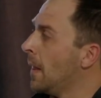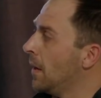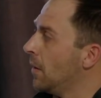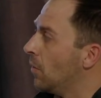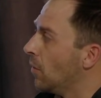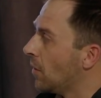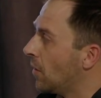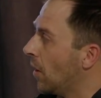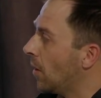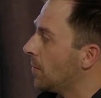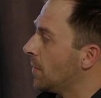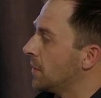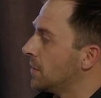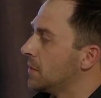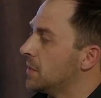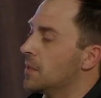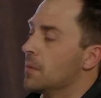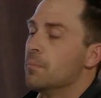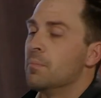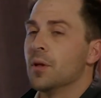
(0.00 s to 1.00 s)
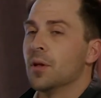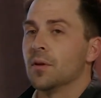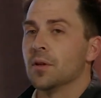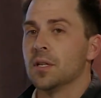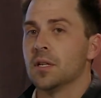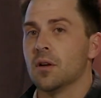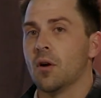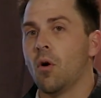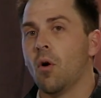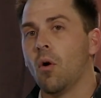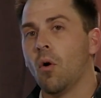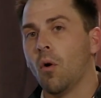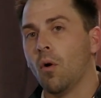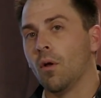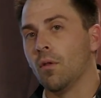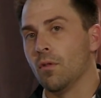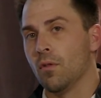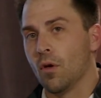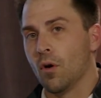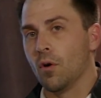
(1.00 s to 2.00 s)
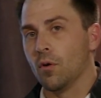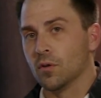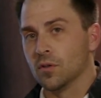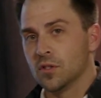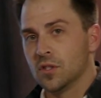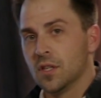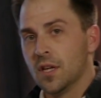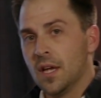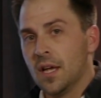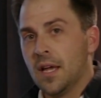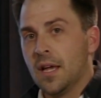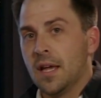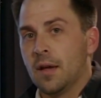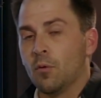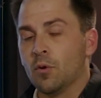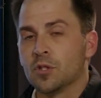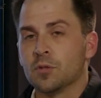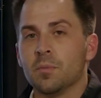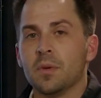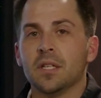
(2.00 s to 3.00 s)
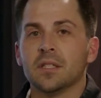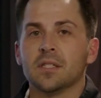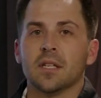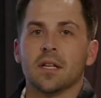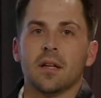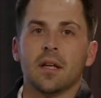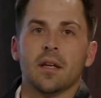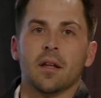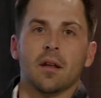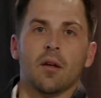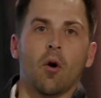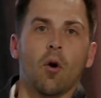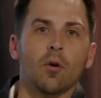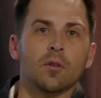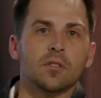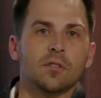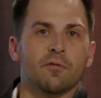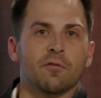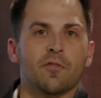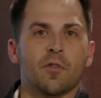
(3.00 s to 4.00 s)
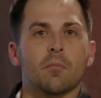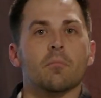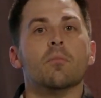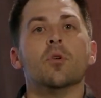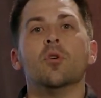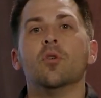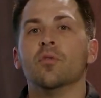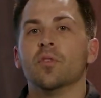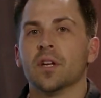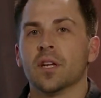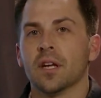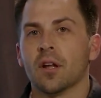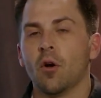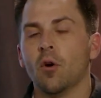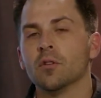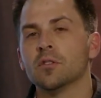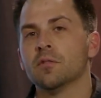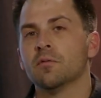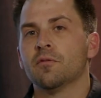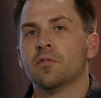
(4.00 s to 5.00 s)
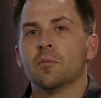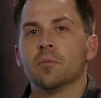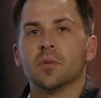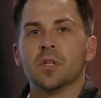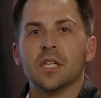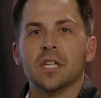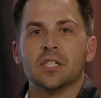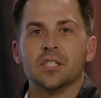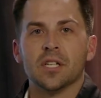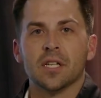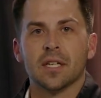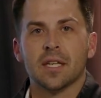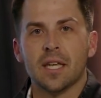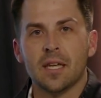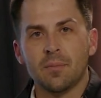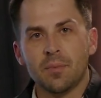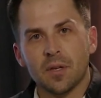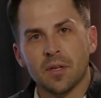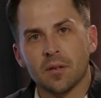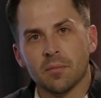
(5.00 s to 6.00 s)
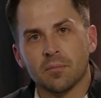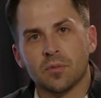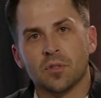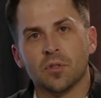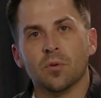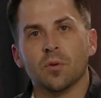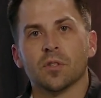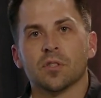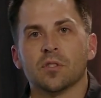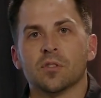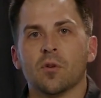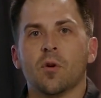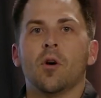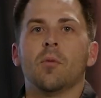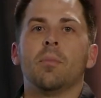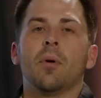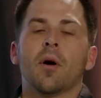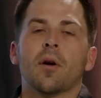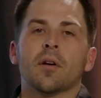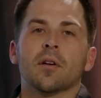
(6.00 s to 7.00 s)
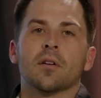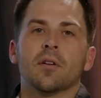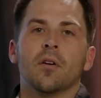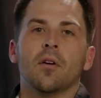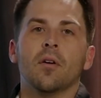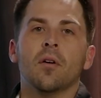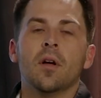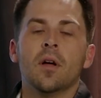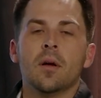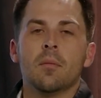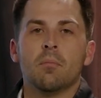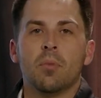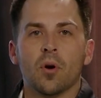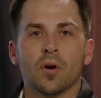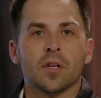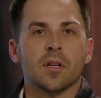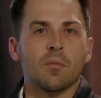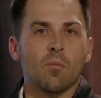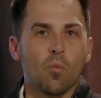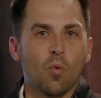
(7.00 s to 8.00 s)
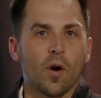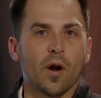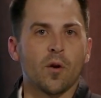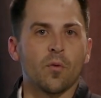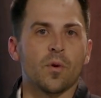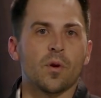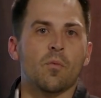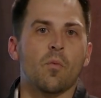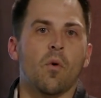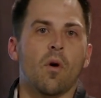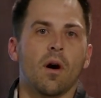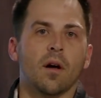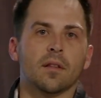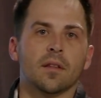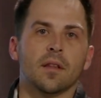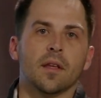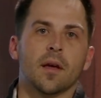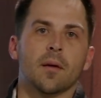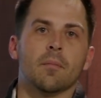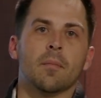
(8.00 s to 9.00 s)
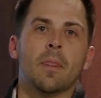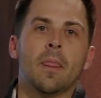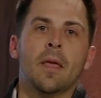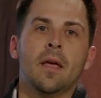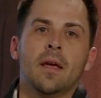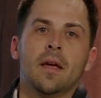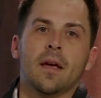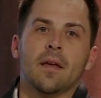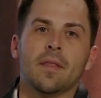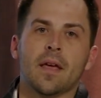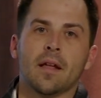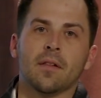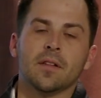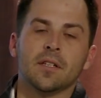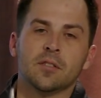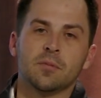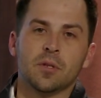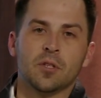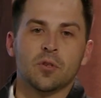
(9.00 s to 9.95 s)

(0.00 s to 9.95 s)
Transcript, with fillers: Well, carbon has the ability to hold those which means that it holds them from moving, it holds them from leaching, keeping them to a soil particle, putting them where we want them. And that leads me